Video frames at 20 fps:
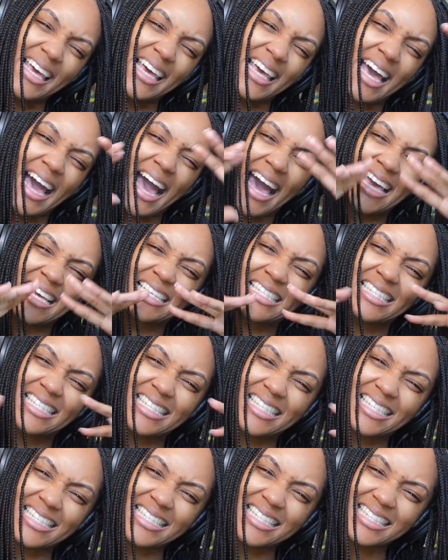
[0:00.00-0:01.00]

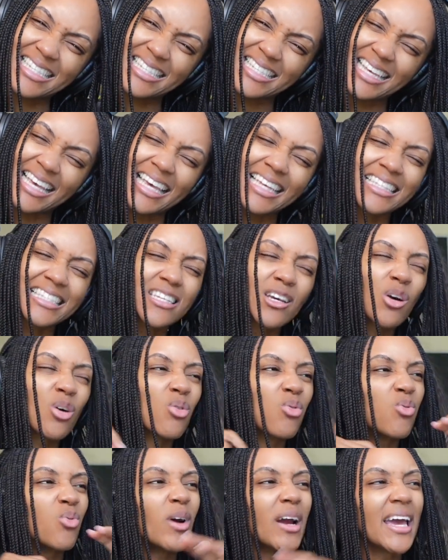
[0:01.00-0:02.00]
ice. It's
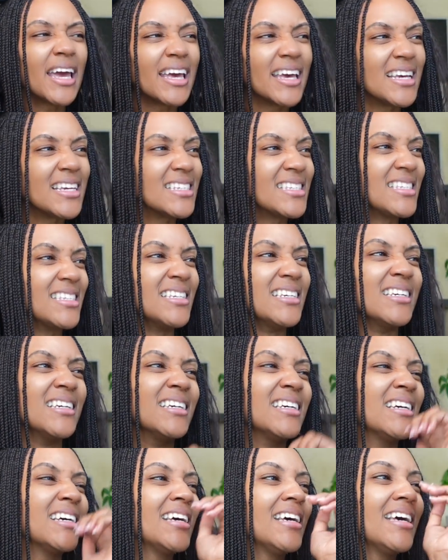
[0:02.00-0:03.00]

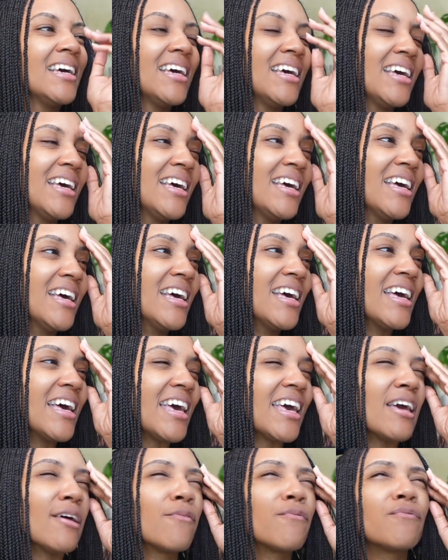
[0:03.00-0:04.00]
crazy.
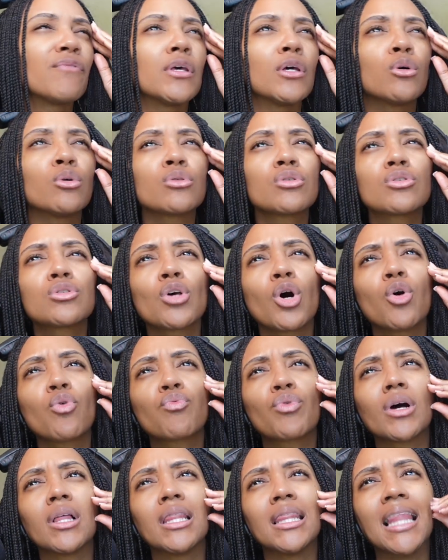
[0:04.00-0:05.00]
It feels so
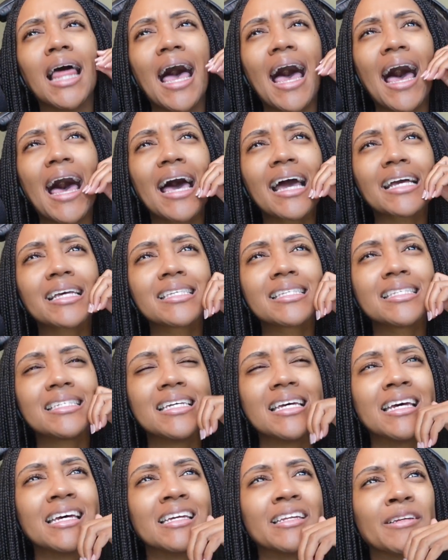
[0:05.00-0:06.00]
relaxed,
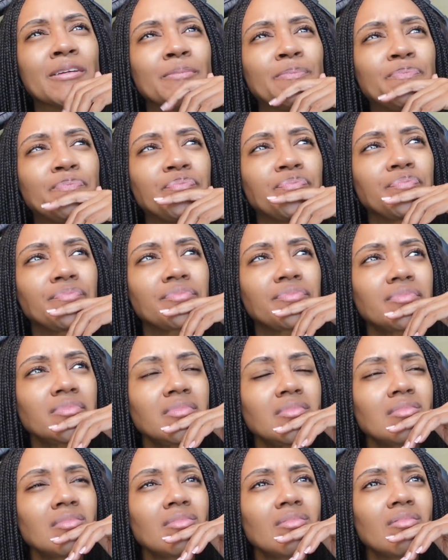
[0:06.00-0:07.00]
and
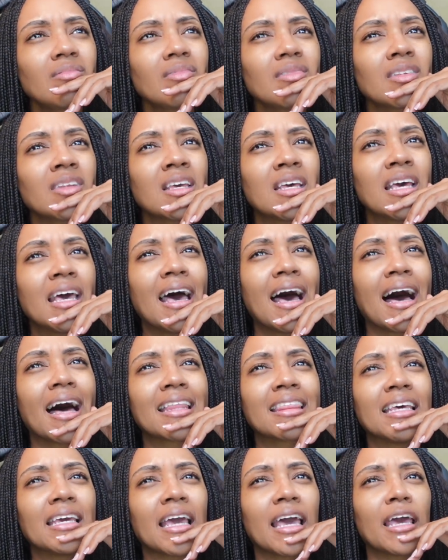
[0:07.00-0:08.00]
I
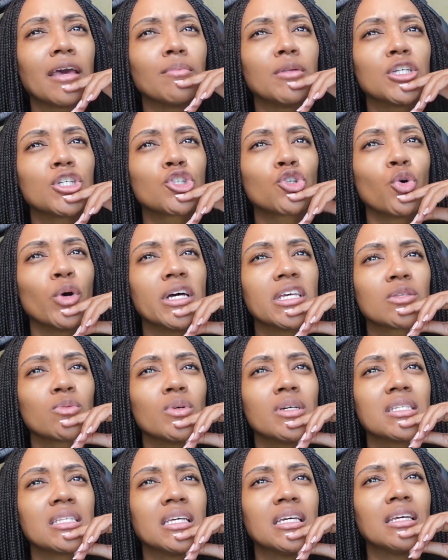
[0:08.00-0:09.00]
think Amy's choice
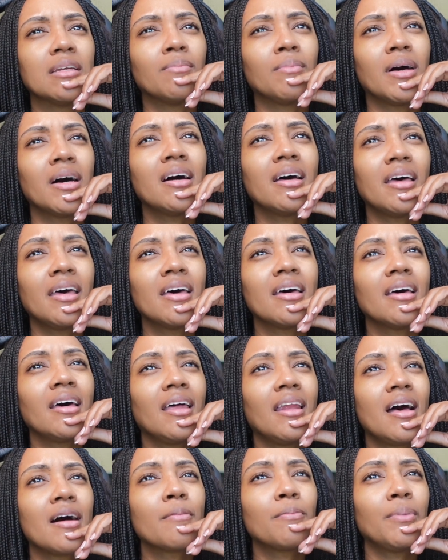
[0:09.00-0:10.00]
was "In my head
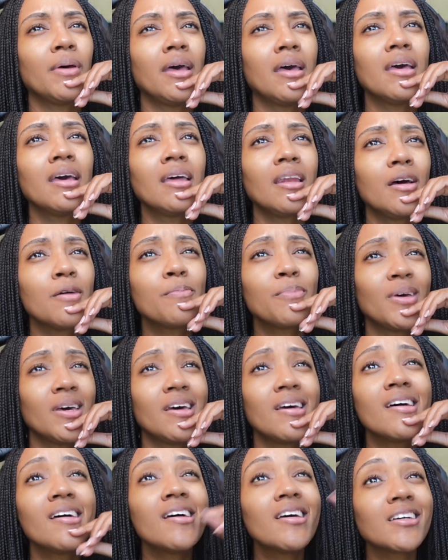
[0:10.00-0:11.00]
I paint a
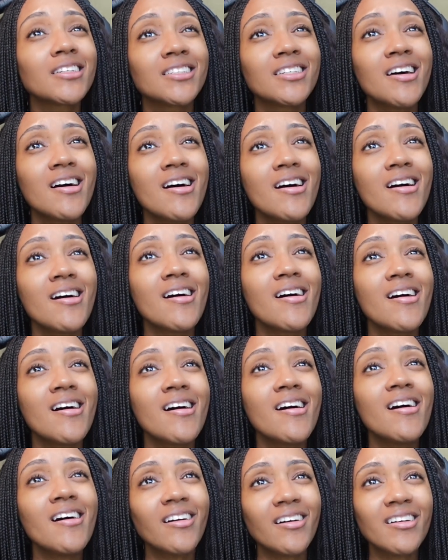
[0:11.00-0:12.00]

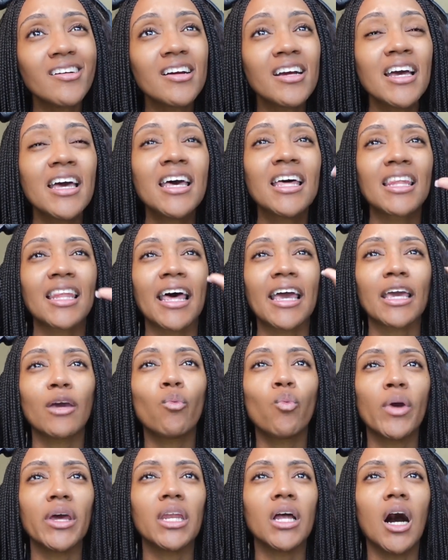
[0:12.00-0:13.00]
picture." Like it
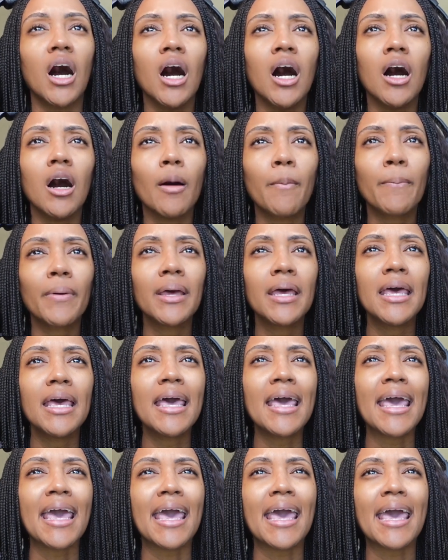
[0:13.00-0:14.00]
went up,
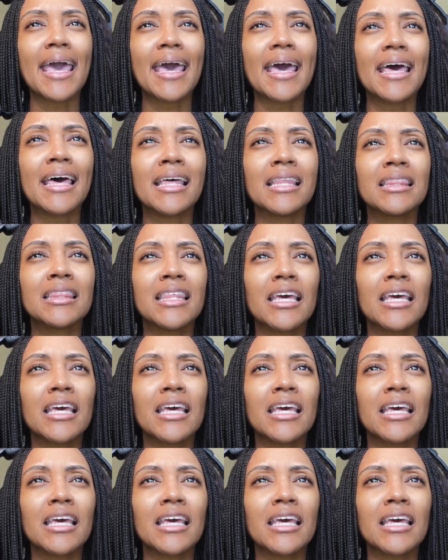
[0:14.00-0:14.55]
and